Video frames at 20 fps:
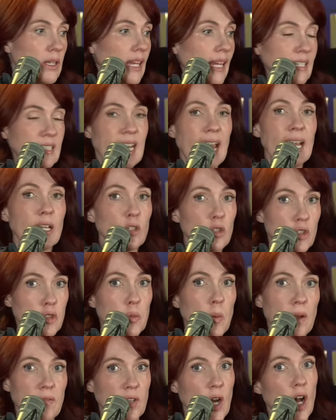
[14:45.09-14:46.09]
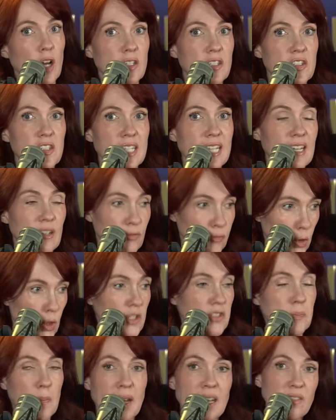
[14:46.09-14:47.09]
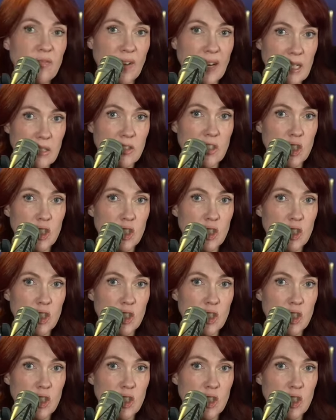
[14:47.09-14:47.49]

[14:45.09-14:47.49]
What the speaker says: Like Taylor Swift, honestly, and for as many fans